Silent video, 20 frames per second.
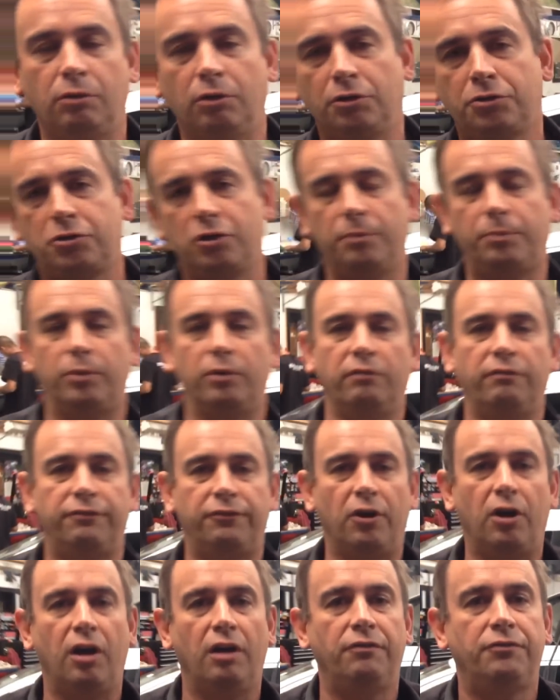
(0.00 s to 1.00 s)
or
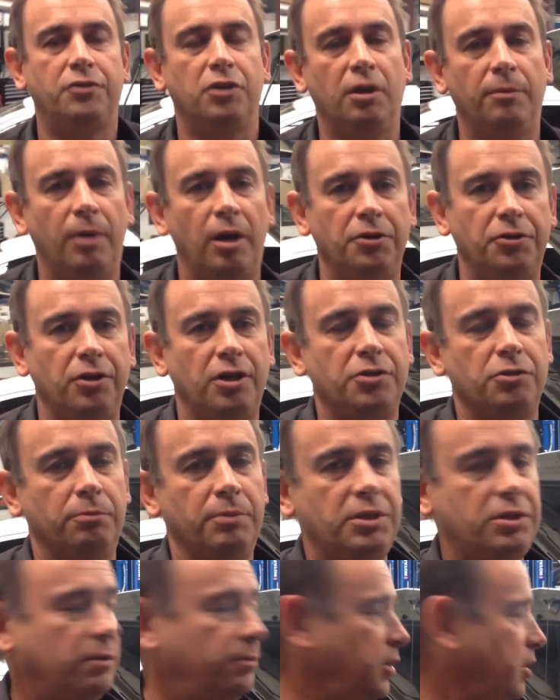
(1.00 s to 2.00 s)
2.5 turbo diesel
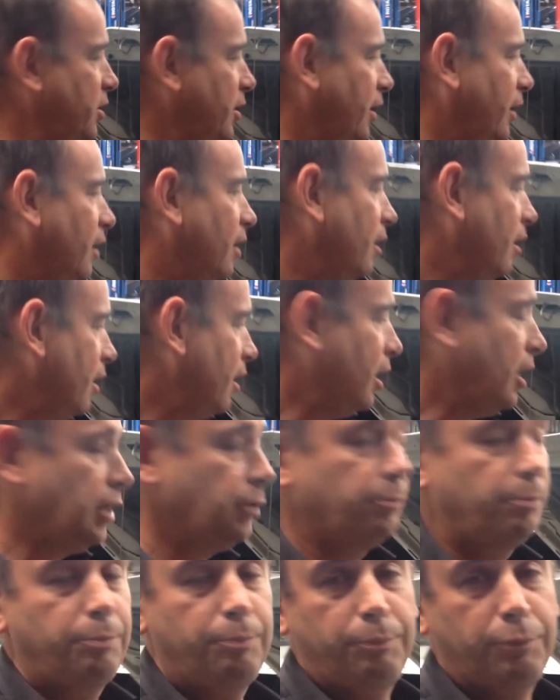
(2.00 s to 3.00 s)
Mitsubishi,
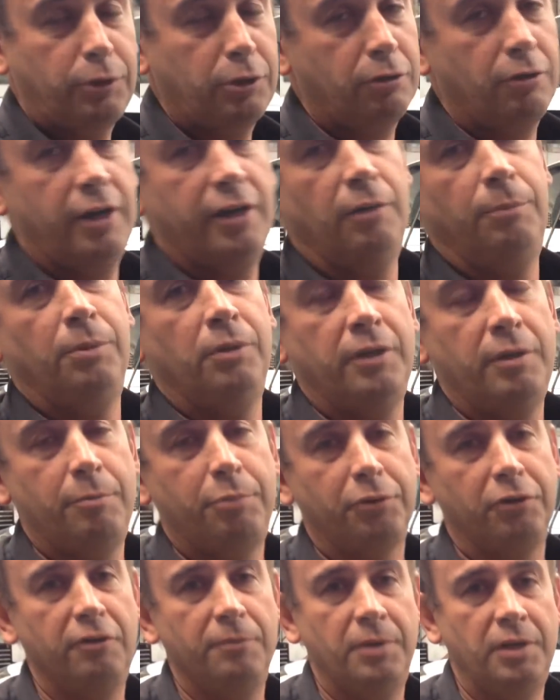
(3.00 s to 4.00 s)
incredible
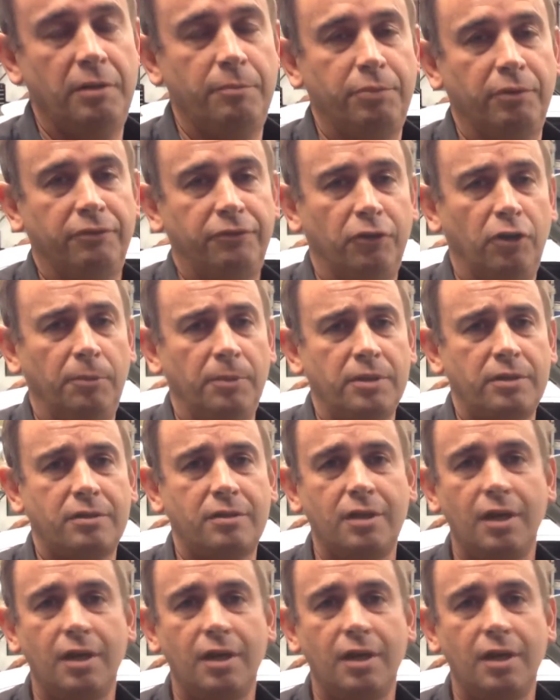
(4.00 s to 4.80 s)
improvement in performance.